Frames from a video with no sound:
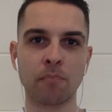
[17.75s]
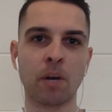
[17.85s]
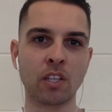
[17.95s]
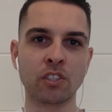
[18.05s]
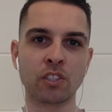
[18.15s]

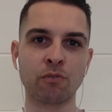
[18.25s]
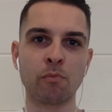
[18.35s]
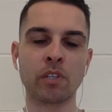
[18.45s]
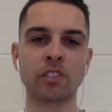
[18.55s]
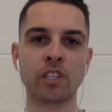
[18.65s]
Apologies for
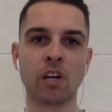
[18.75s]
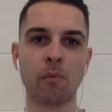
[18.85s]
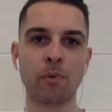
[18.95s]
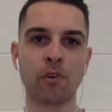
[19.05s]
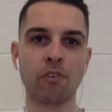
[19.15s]
my
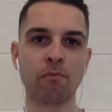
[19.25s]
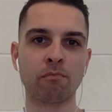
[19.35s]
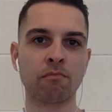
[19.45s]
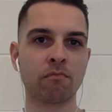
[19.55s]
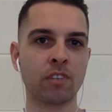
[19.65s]
setup here. I'm
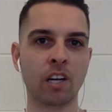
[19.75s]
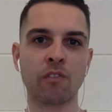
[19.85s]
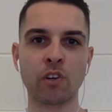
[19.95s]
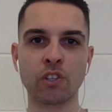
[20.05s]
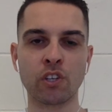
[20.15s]
kind
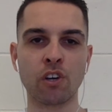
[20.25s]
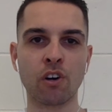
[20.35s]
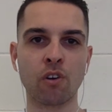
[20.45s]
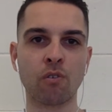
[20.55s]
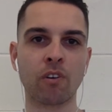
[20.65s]
of on the
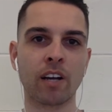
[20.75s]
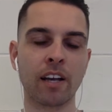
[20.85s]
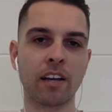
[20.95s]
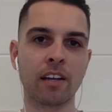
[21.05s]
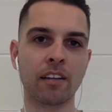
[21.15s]
go
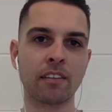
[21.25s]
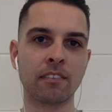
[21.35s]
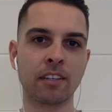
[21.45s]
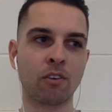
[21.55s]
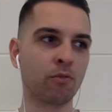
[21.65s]
and
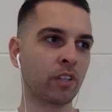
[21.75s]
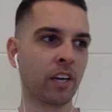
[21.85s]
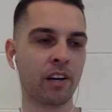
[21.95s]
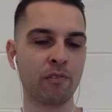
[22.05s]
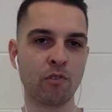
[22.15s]
I don't really
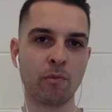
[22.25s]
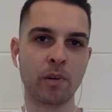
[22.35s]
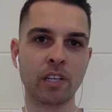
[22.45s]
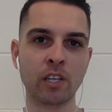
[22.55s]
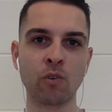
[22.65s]
have all
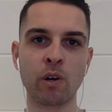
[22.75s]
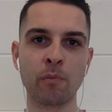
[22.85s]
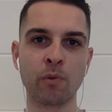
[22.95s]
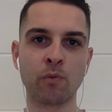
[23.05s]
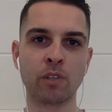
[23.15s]
my
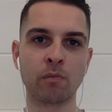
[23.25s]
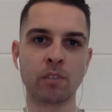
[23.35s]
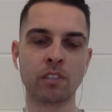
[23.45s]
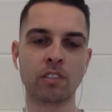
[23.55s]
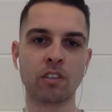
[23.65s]
equipment with
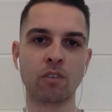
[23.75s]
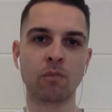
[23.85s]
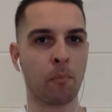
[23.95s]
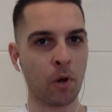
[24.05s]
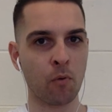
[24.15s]
me, so
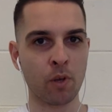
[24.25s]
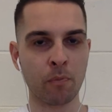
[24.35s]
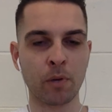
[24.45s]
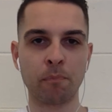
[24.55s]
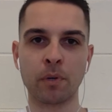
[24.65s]
bear with
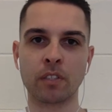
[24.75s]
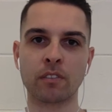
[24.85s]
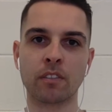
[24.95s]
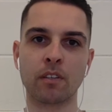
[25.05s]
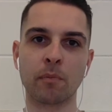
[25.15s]
me,
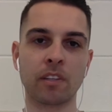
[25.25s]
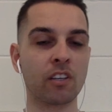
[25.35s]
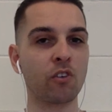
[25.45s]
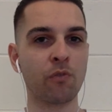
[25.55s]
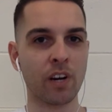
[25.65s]
but um, I
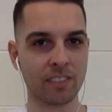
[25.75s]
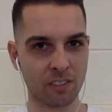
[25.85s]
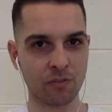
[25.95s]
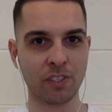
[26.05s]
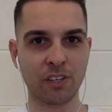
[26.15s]
think you'll find
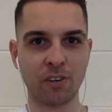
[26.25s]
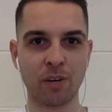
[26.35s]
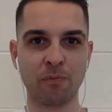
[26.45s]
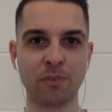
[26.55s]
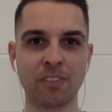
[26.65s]
this video
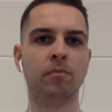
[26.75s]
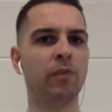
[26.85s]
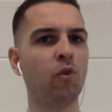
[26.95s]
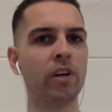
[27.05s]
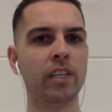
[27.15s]
helpful.
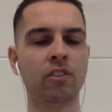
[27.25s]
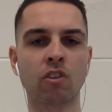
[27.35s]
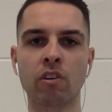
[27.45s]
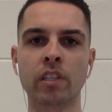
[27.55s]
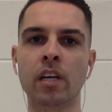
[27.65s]
Before I get
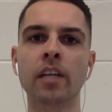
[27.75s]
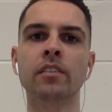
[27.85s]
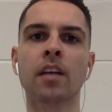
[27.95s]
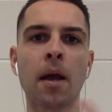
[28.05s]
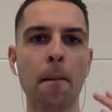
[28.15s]
started,
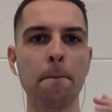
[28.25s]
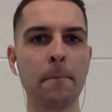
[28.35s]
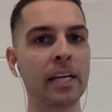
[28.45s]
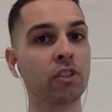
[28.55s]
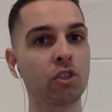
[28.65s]
guys,
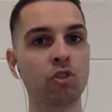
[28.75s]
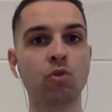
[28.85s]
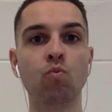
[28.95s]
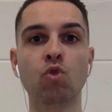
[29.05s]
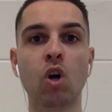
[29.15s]
make sure
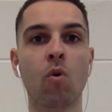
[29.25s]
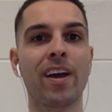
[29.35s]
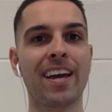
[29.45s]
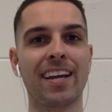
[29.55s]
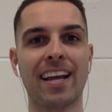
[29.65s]
you go
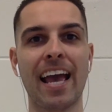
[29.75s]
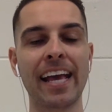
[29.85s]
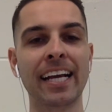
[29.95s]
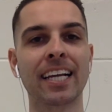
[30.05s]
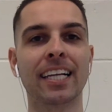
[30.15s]
ahead
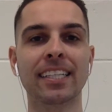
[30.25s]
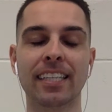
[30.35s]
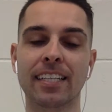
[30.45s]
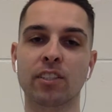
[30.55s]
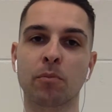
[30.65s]
and click
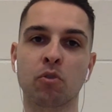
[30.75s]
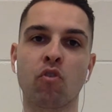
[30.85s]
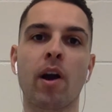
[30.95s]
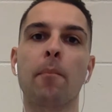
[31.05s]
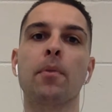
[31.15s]
that
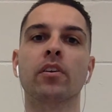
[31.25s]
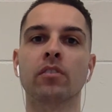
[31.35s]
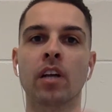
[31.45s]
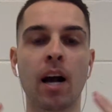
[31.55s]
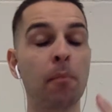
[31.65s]
subscribe
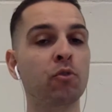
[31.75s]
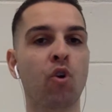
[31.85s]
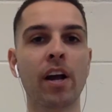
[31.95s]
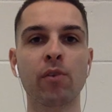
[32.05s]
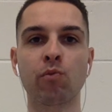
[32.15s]
button. I'm
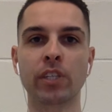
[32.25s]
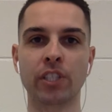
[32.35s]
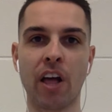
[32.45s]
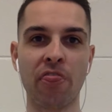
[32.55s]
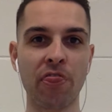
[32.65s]
trying to
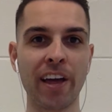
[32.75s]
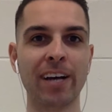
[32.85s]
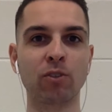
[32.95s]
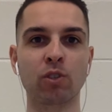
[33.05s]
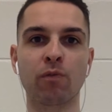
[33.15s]
reach a
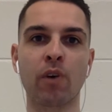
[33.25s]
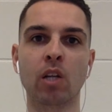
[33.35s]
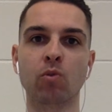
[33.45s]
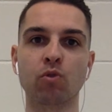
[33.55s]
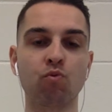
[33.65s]
thousand
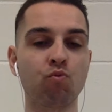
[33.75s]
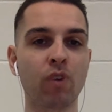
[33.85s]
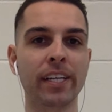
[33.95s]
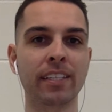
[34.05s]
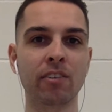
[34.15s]
followers
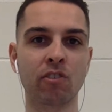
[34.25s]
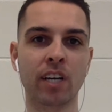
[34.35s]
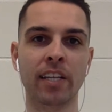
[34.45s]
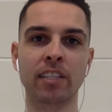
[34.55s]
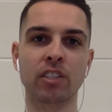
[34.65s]
right here on
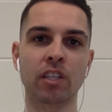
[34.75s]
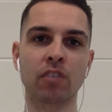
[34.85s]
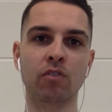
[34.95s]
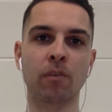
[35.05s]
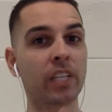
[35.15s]
Island
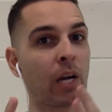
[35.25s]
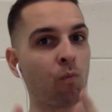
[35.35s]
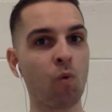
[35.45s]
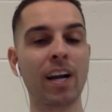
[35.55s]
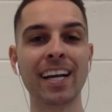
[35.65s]
Gentry.
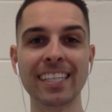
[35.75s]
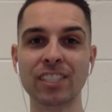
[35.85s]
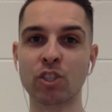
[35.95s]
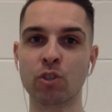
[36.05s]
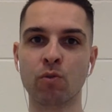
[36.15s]
And when
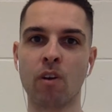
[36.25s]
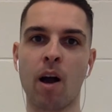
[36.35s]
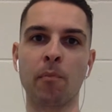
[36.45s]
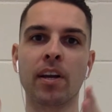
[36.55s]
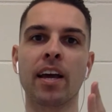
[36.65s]
I do,
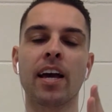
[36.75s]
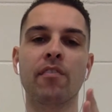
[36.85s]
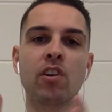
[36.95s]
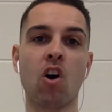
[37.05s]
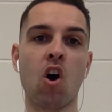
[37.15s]
I'm gonna
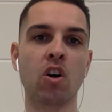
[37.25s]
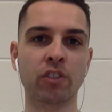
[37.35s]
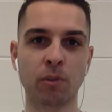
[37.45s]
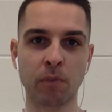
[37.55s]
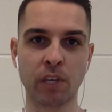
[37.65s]
have an
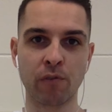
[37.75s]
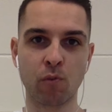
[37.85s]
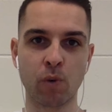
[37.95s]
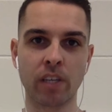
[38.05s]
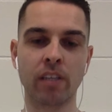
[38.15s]
awesome
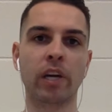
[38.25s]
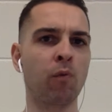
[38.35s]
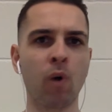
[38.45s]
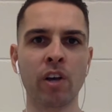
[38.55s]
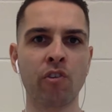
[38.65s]
giveaway.
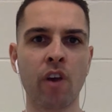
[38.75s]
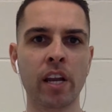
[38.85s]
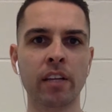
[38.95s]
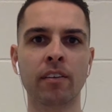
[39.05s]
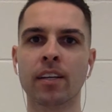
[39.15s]
And while you're
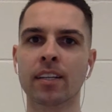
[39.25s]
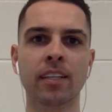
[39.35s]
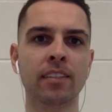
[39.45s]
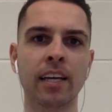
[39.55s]
at it, click